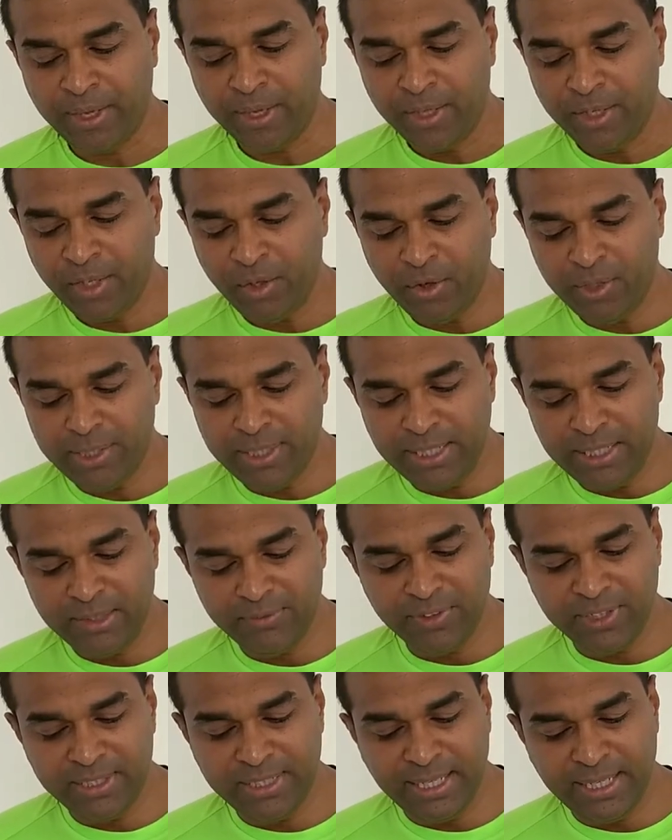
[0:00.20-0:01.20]
You know, at the end
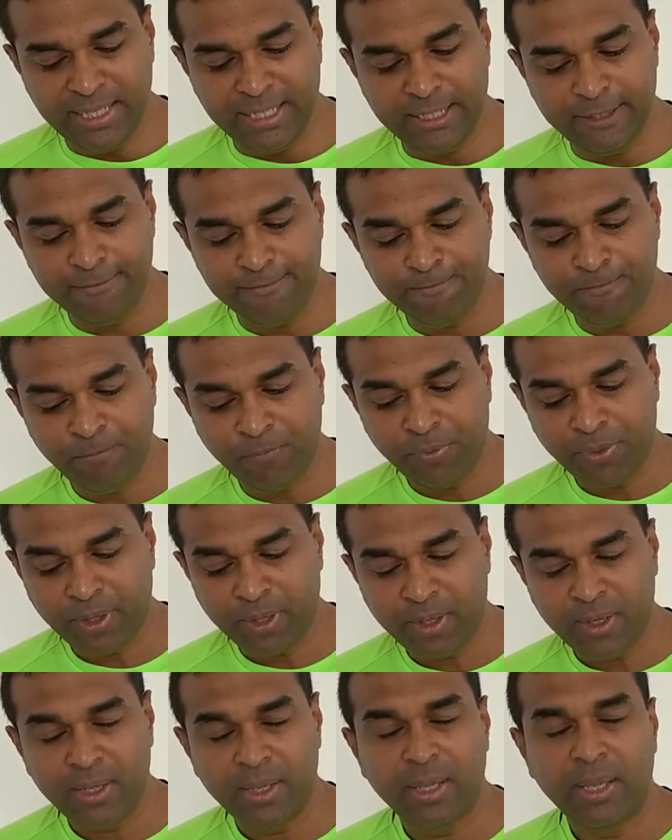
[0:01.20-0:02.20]
of the day,
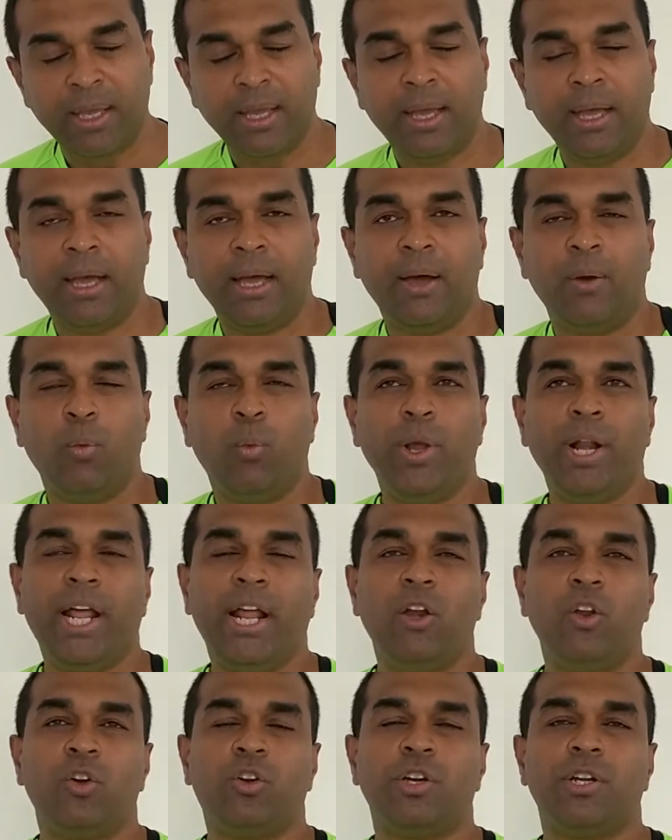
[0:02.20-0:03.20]
when I
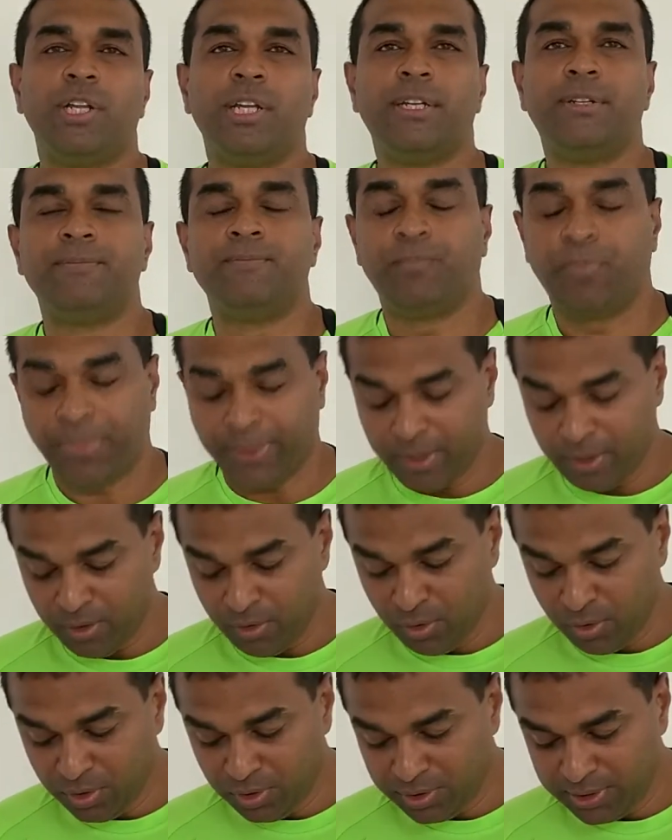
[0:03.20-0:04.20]
look at it,
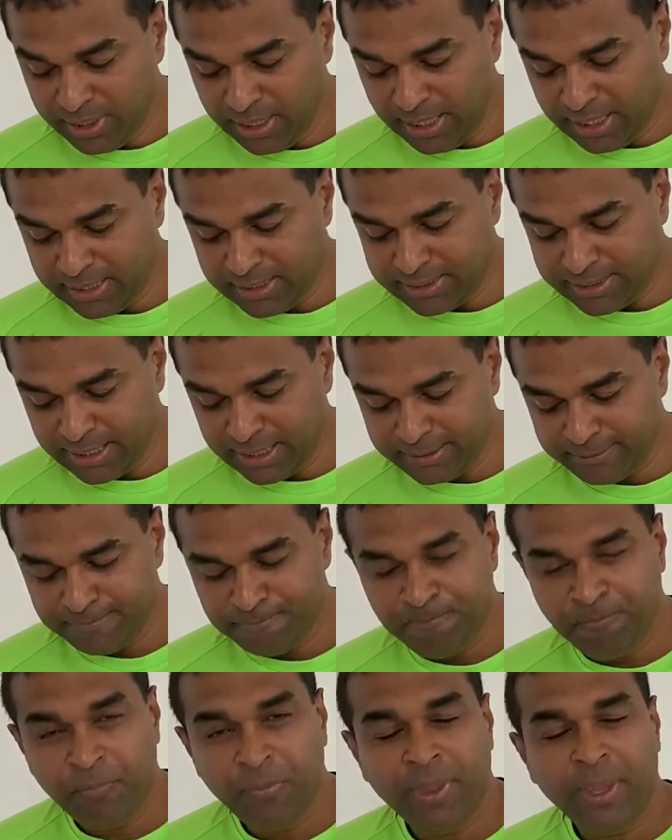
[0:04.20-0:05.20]
you can realize that
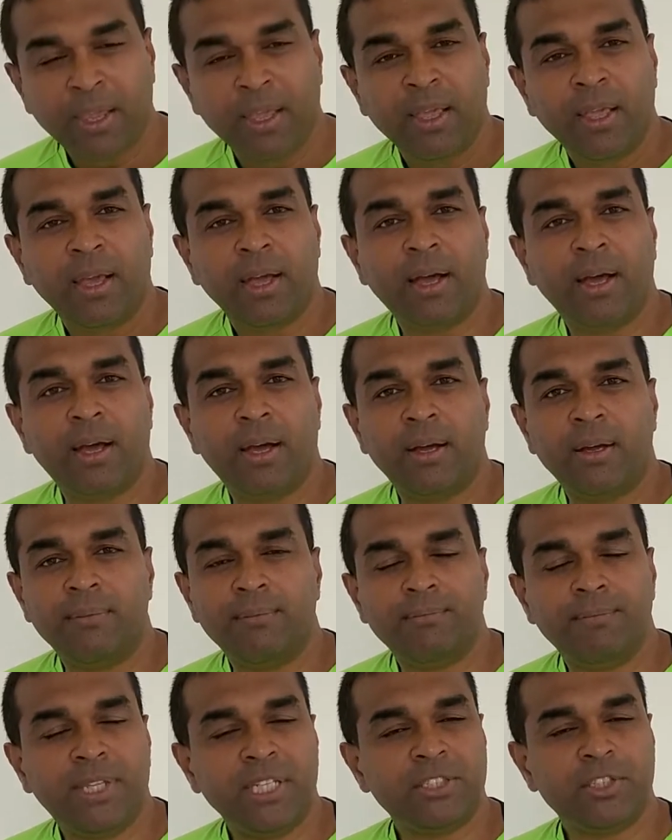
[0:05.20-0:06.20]

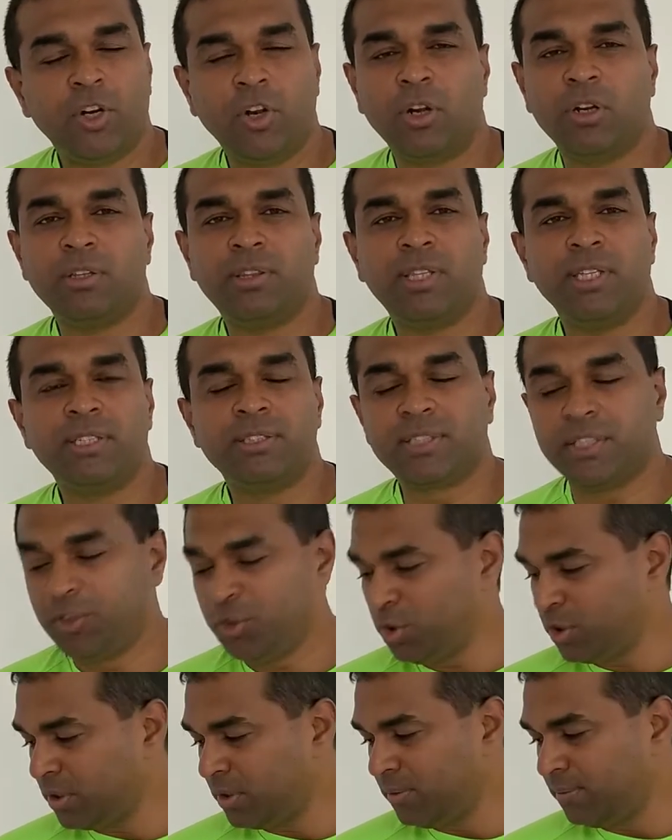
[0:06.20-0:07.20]
there's a lot of things that
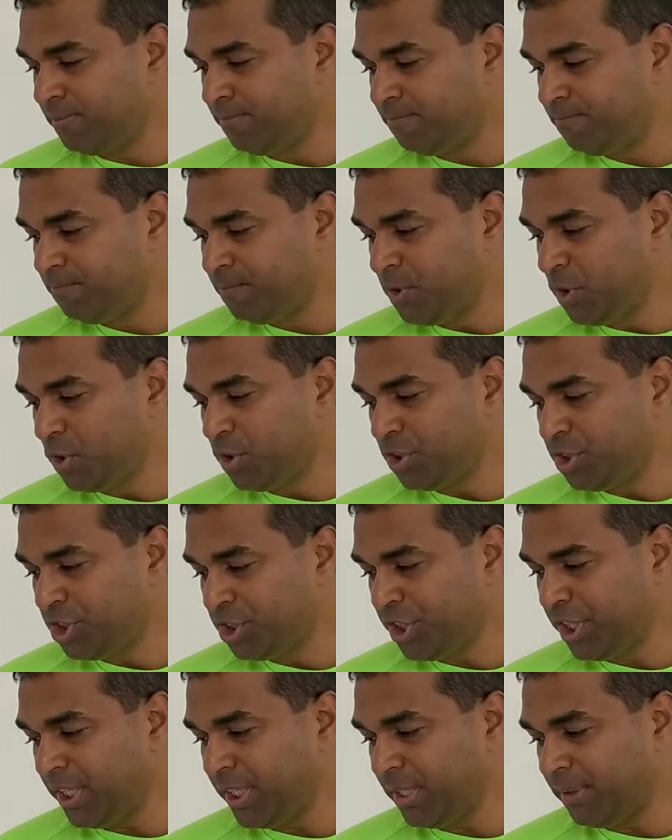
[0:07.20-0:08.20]
you can
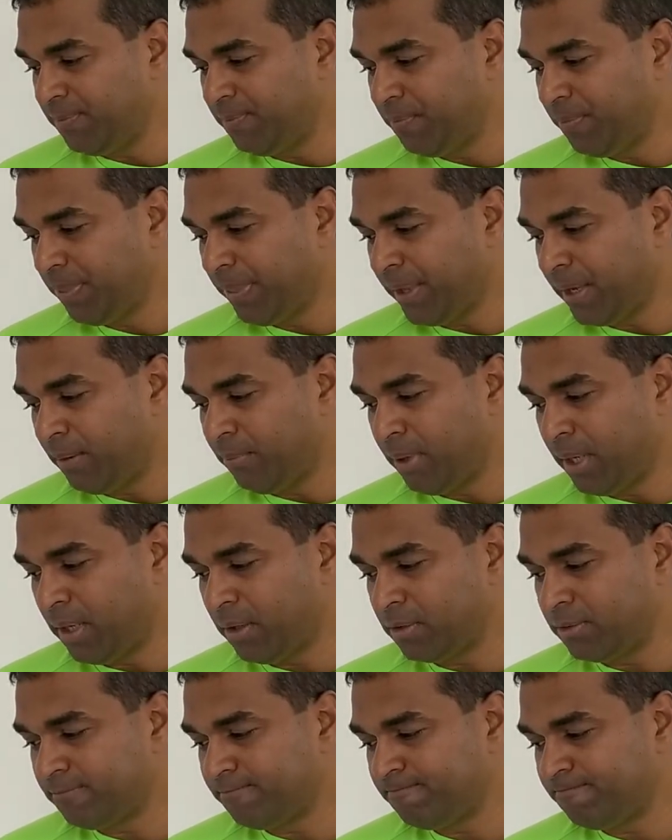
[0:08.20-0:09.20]
share
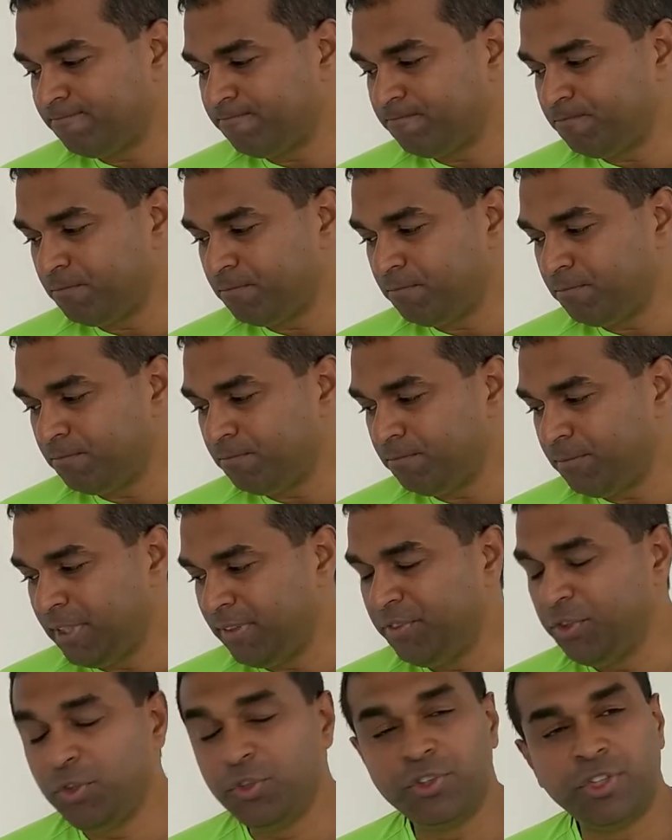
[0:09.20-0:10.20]
about
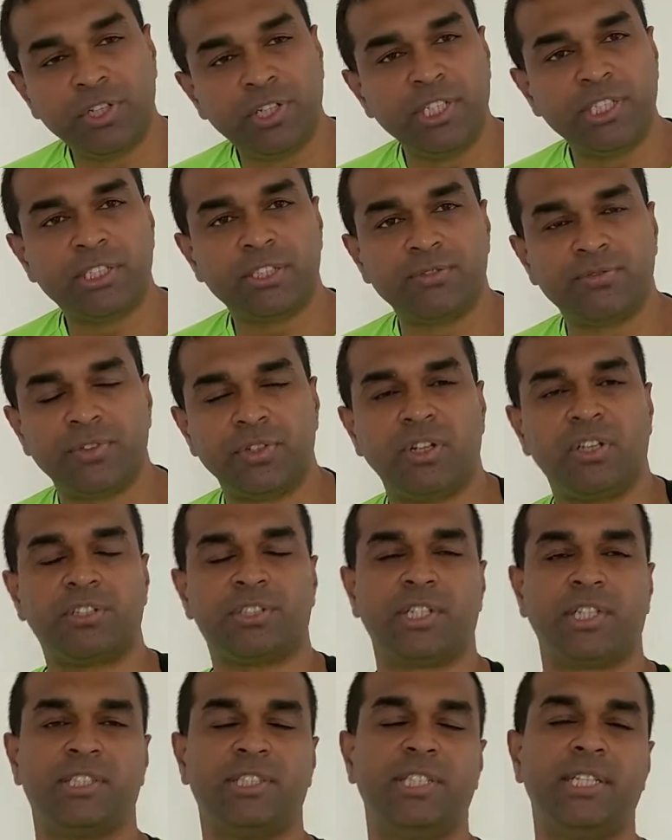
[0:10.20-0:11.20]
giving you the reason for not
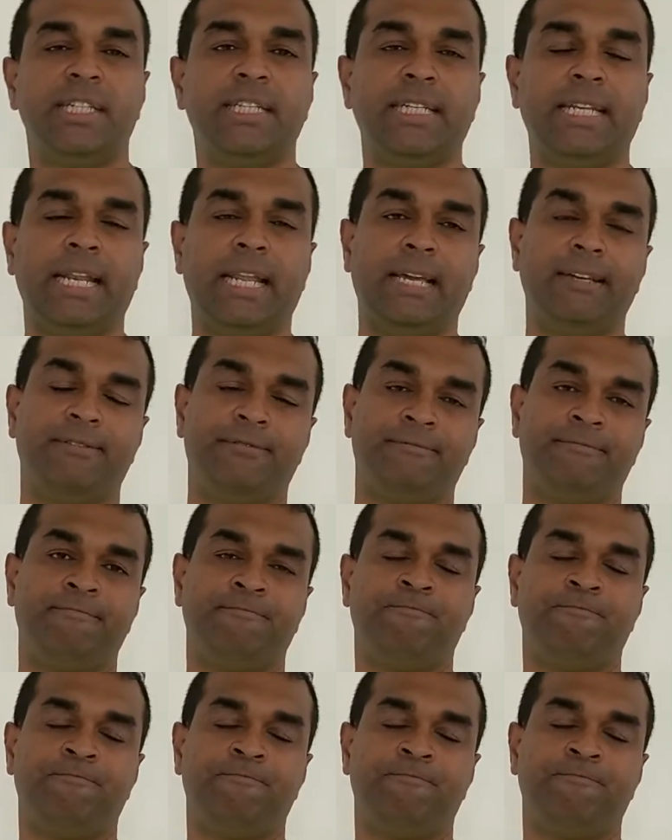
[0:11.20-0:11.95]
succeeding in life.